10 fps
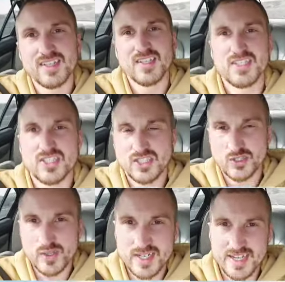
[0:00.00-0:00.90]

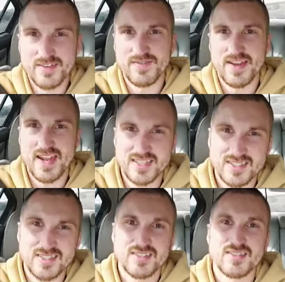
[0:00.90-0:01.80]
Street
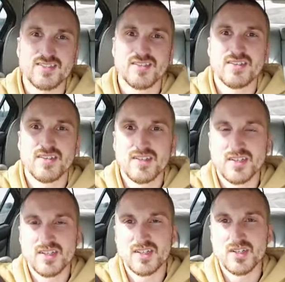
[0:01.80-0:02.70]
Advance
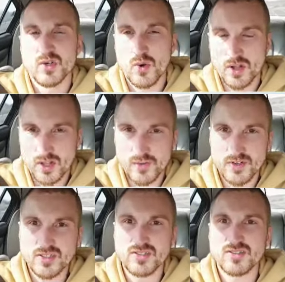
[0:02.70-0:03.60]

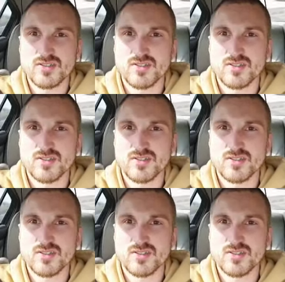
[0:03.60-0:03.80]
coilovers.